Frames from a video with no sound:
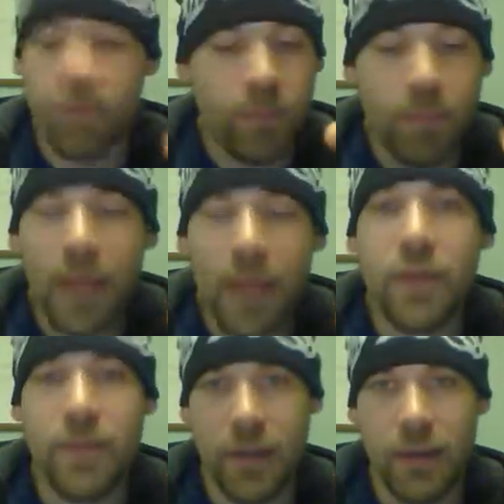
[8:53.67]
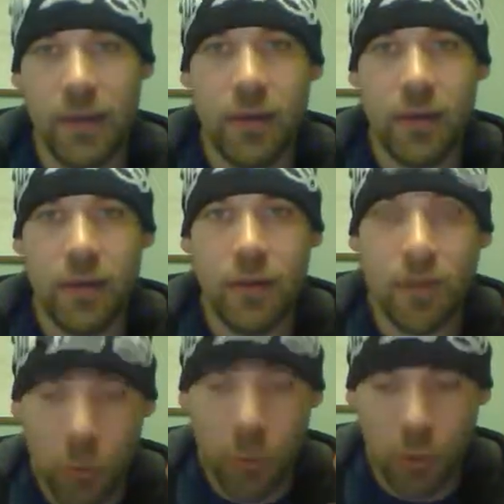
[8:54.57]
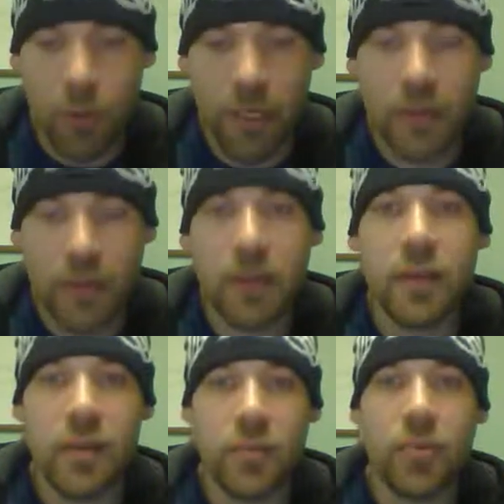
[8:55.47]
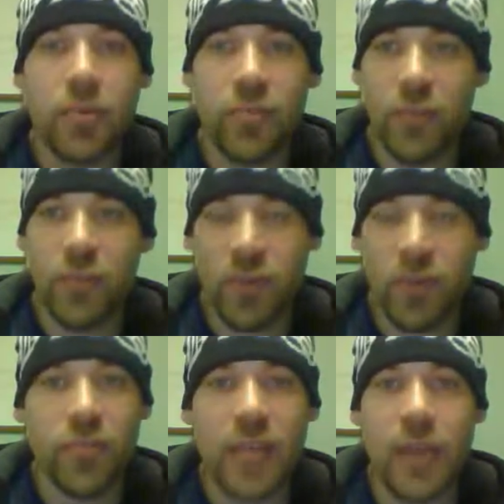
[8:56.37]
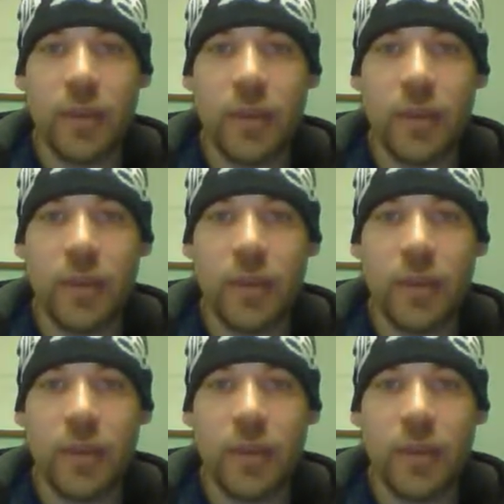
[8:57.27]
benefit of learning this first step.